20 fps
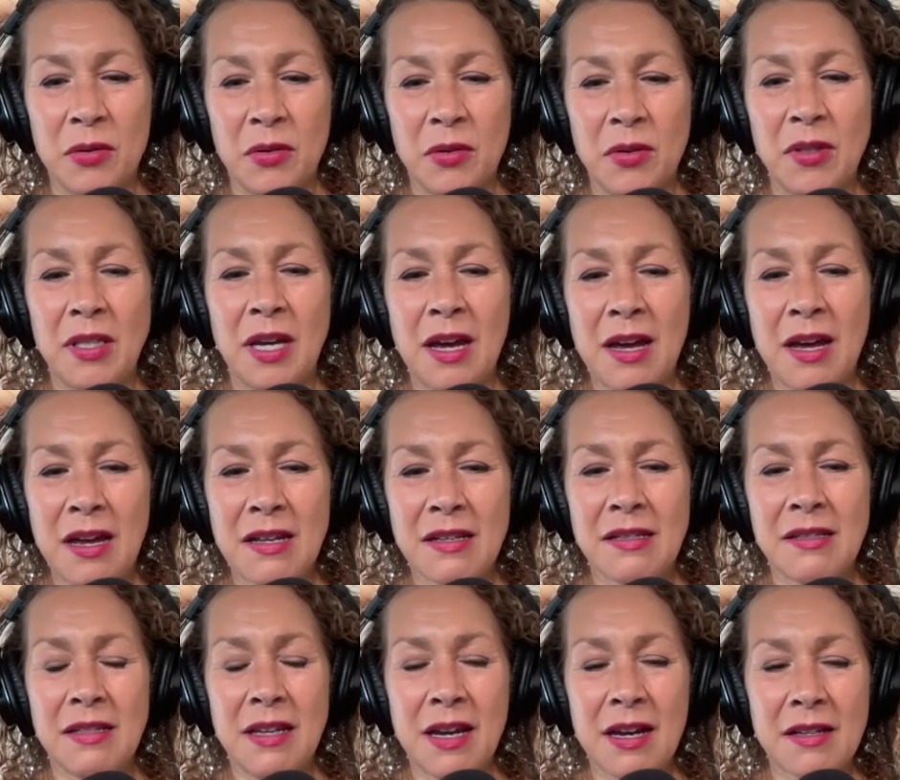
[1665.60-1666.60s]

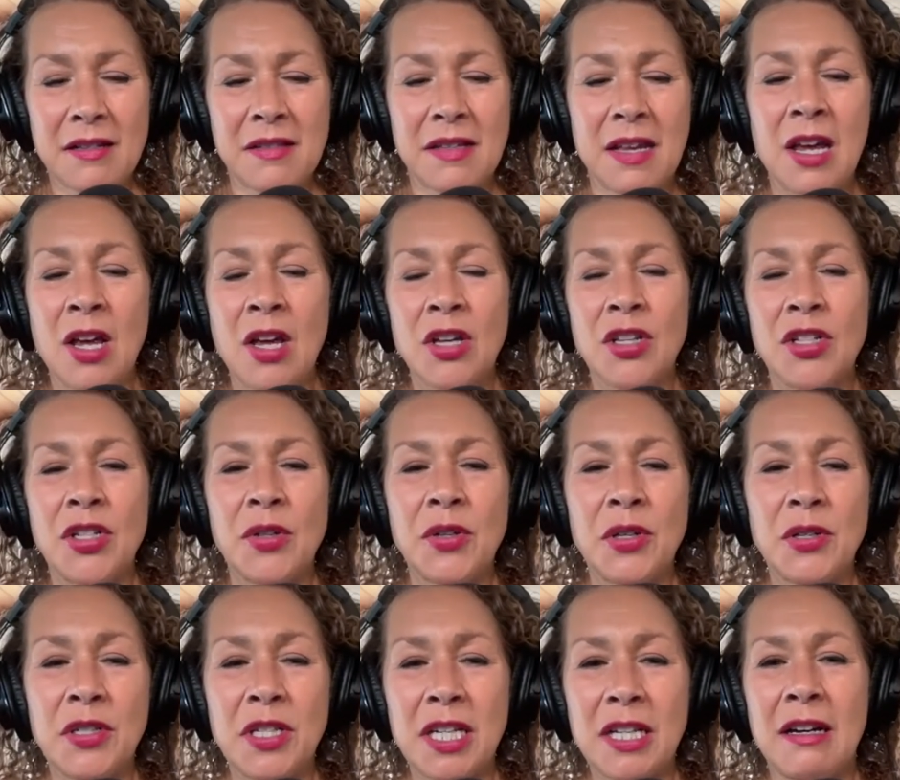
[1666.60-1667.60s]
Yes, yes. So,
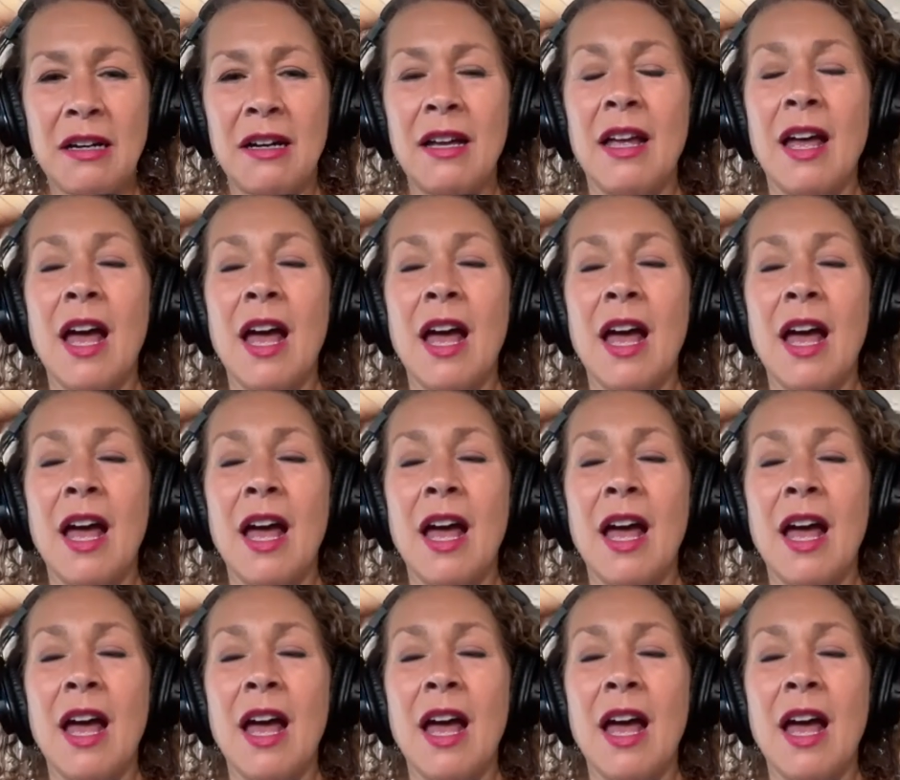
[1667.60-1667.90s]
Eugenia,